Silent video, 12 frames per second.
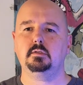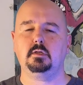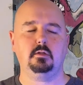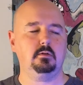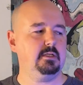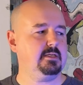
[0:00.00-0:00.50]

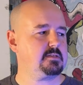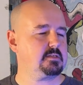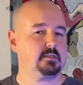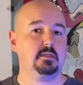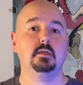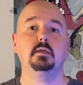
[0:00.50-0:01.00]
Color
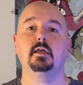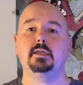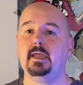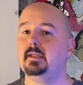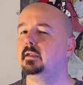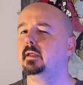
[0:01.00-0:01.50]
list.
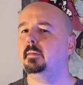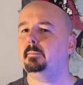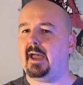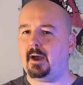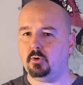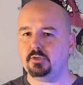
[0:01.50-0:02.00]
Again,
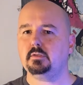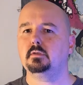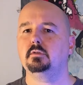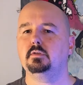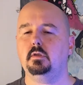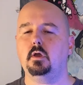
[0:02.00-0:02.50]
power,
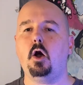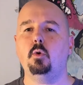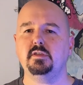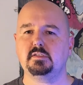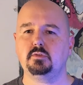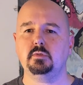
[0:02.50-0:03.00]

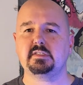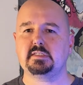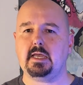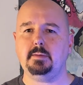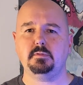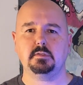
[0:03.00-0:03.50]
always to
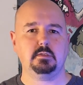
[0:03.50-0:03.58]
accept.